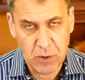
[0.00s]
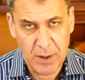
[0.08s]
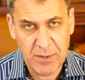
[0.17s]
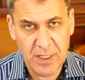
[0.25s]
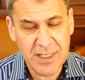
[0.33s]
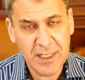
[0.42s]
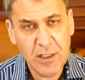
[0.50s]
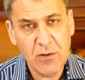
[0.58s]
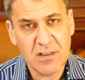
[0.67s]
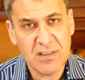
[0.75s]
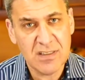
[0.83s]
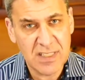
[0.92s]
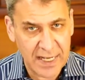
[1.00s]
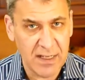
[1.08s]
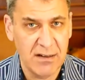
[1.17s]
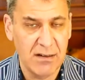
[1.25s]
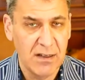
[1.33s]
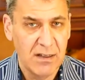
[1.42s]
I'm going to tell you the
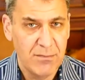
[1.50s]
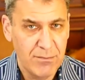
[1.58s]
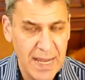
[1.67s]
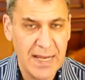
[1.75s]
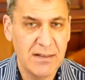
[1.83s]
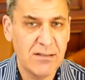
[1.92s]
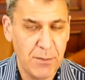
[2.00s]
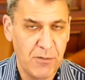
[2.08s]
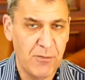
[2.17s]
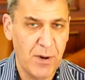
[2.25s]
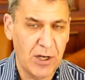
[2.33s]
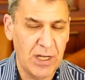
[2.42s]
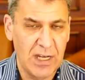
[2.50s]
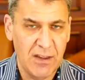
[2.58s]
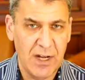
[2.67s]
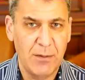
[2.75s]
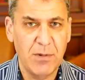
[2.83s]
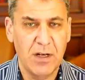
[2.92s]
second main type of marketing, and then
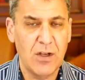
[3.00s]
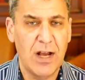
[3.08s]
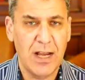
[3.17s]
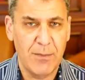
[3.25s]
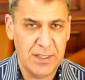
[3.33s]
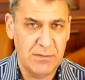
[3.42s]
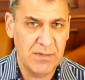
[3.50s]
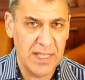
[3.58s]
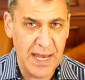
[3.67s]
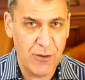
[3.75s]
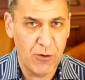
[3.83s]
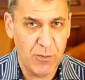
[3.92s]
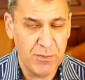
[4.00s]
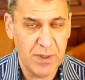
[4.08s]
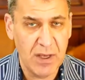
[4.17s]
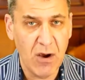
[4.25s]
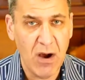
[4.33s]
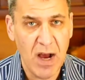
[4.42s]
I'm going to talk about them together
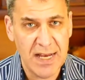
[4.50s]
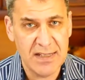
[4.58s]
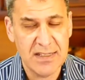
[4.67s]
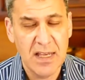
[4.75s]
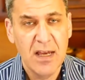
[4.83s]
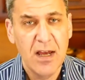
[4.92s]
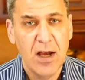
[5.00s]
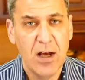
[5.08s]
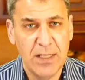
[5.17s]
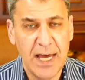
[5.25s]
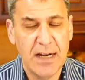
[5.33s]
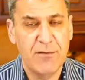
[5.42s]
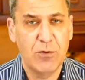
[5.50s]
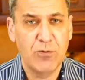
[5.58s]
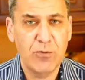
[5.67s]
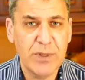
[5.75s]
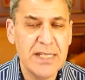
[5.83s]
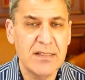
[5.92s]
because a lot of the
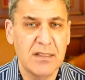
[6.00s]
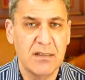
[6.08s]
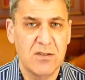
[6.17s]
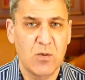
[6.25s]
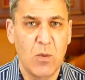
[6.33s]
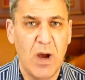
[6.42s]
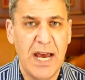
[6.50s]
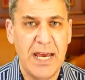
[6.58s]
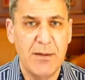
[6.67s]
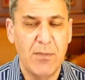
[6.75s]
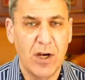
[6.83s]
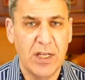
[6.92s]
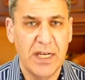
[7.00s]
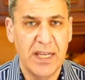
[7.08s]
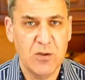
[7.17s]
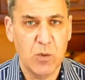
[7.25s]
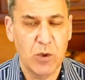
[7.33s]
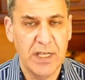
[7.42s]
reasons why marketing
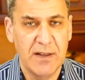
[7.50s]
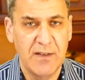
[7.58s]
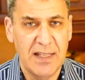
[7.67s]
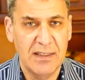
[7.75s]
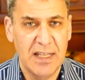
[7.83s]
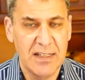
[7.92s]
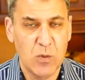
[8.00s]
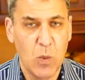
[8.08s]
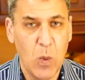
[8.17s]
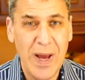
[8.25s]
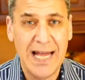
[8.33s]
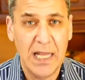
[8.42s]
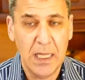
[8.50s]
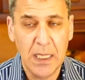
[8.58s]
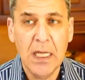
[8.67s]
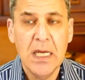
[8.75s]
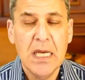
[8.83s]
is working a lot less well